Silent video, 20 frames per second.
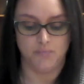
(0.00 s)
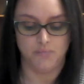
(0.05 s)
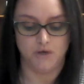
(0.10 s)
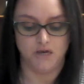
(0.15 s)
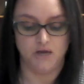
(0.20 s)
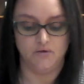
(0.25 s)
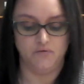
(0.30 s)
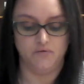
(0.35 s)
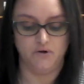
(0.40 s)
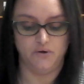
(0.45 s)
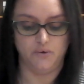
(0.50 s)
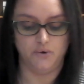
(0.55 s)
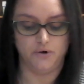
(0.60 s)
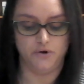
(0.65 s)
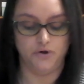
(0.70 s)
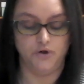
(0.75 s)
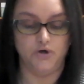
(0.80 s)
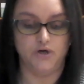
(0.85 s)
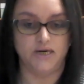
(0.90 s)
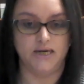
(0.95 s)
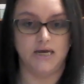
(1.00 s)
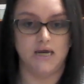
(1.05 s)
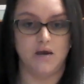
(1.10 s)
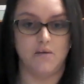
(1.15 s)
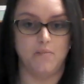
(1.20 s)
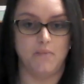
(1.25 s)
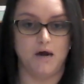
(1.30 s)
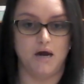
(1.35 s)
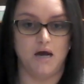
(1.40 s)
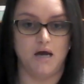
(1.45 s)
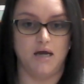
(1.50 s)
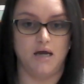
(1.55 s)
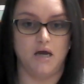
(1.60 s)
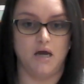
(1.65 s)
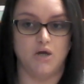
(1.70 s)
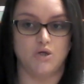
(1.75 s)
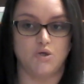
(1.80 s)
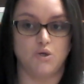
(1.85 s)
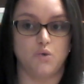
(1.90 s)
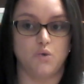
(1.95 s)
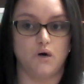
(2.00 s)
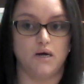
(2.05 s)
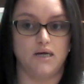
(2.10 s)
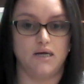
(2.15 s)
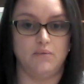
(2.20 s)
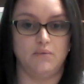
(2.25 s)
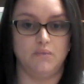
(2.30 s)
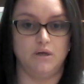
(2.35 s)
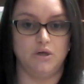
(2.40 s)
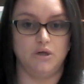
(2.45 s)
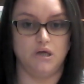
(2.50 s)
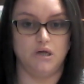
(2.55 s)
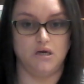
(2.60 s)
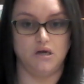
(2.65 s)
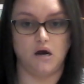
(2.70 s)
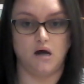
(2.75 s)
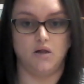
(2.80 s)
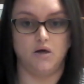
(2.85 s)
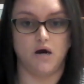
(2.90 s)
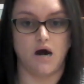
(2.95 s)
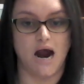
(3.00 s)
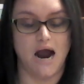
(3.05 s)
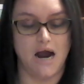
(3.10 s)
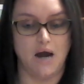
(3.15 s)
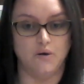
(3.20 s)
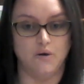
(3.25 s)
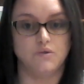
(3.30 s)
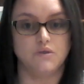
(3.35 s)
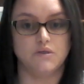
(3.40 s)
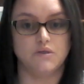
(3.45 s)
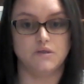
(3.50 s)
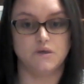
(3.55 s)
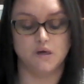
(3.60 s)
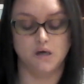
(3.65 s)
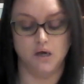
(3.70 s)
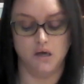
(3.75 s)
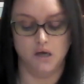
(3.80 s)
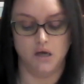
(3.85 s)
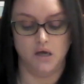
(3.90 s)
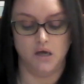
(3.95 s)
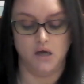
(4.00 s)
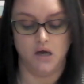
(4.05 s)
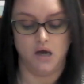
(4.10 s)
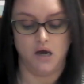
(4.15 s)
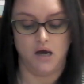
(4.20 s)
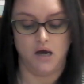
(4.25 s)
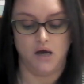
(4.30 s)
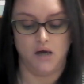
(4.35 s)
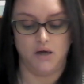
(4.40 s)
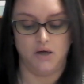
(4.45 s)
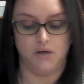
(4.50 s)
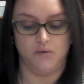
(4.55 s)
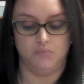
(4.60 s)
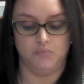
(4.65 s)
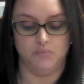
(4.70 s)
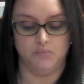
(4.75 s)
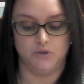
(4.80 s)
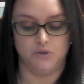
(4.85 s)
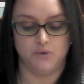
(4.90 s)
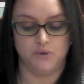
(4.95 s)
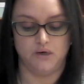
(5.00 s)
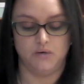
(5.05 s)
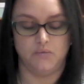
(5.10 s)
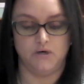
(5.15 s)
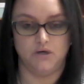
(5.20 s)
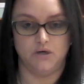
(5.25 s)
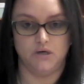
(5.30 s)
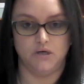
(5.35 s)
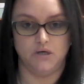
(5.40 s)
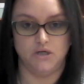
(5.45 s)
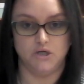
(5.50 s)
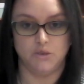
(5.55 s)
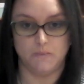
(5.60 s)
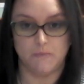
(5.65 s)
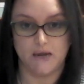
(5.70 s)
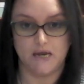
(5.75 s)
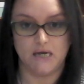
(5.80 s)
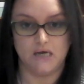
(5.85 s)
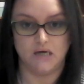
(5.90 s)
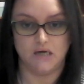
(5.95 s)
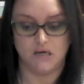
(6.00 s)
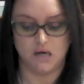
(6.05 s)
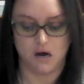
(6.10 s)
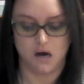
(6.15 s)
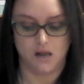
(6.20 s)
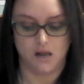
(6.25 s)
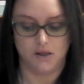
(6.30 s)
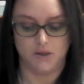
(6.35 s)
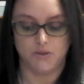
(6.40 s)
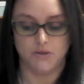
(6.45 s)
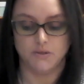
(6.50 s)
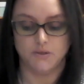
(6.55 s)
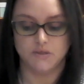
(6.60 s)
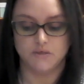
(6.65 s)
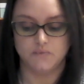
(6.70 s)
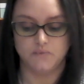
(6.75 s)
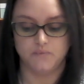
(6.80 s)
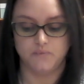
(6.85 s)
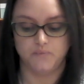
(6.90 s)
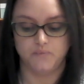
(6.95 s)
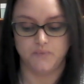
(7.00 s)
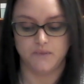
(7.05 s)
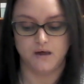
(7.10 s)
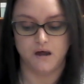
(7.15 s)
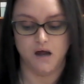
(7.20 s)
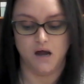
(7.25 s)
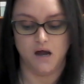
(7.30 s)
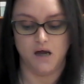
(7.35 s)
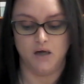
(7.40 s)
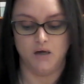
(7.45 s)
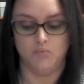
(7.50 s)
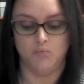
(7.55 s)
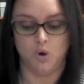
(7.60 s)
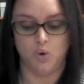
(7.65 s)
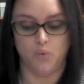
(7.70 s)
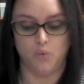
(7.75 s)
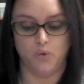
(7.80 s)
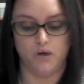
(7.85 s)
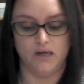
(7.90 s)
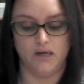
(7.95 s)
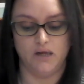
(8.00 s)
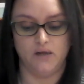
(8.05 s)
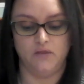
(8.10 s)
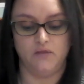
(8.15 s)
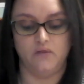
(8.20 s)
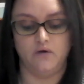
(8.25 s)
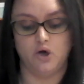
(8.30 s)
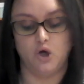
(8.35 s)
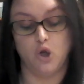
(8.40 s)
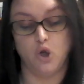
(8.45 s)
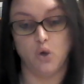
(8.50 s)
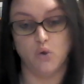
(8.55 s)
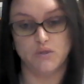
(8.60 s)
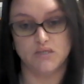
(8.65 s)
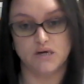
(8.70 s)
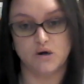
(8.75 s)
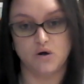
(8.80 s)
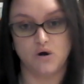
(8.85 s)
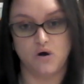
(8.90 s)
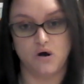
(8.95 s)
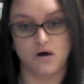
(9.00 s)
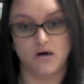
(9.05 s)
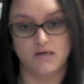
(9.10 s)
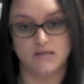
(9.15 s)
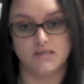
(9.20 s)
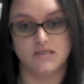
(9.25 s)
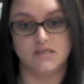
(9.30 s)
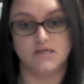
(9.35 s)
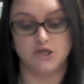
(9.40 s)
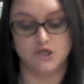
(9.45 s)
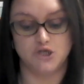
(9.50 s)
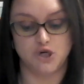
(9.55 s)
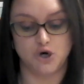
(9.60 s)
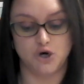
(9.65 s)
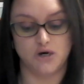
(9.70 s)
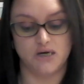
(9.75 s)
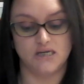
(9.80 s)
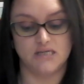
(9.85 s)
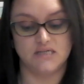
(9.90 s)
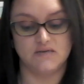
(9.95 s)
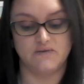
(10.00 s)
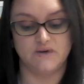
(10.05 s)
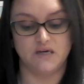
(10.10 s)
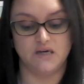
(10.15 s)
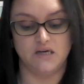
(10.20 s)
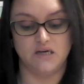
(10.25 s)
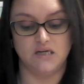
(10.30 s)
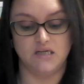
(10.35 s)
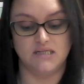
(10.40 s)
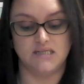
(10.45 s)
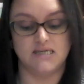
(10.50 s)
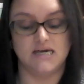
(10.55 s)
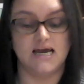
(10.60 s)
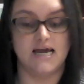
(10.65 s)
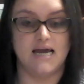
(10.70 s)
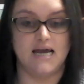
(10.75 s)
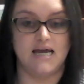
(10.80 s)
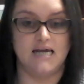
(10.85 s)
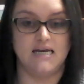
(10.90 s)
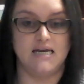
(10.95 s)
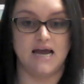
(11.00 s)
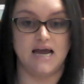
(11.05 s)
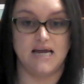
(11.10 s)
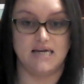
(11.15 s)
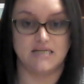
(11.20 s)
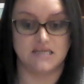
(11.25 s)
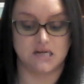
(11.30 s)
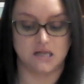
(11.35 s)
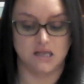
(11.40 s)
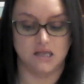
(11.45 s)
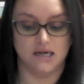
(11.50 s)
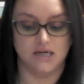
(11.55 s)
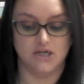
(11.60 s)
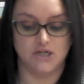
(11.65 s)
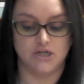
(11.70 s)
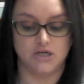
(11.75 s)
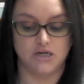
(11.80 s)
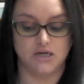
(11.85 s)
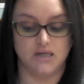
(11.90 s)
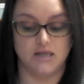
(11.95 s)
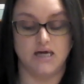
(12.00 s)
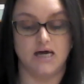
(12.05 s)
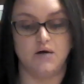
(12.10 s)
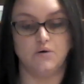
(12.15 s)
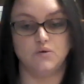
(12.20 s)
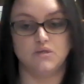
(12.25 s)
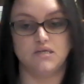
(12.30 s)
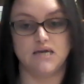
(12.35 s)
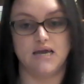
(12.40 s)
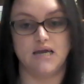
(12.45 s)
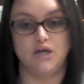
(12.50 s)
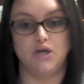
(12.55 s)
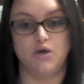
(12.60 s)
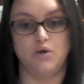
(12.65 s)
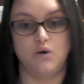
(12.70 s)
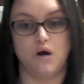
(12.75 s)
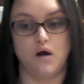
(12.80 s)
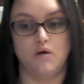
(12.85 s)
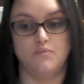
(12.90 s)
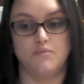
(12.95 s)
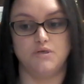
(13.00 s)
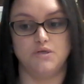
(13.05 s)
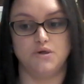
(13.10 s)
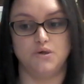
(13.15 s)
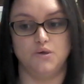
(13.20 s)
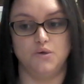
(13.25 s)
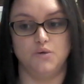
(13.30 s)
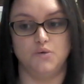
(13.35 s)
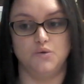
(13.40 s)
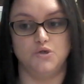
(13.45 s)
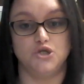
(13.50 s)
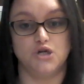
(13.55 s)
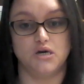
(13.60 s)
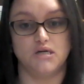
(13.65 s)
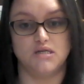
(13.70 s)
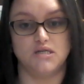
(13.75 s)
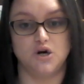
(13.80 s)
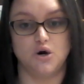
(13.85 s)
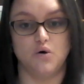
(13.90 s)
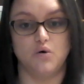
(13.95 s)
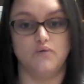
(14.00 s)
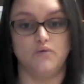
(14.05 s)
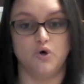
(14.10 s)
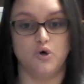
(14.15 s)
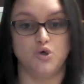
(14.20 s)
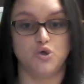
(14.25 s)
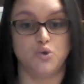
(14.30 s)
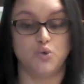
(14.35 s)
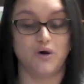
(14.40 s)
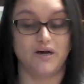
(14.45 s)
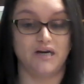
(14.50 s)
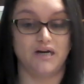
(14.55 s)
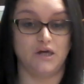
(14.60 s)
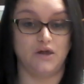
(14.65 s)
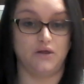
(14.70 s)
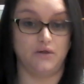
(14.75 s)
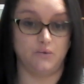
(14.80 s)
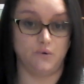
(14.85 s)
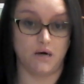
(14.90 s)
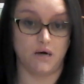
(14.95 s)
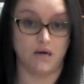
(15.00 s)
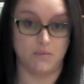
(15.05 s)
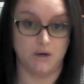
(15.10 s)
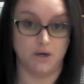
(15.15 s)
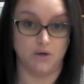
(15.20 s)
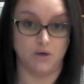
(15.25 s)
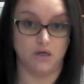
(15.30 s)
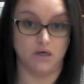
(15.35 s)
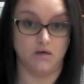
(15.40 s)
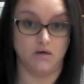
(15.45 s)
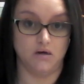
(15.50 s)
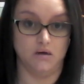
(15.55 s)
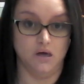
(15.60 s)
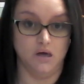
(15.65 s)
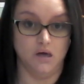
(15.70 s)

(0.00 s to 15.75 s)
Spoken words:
if you are looking at buying a $20 million house, 20 million Jamaican dollars, with the closing costs, the attorney's fees, and escalation, that'll take you up to just over 23 million.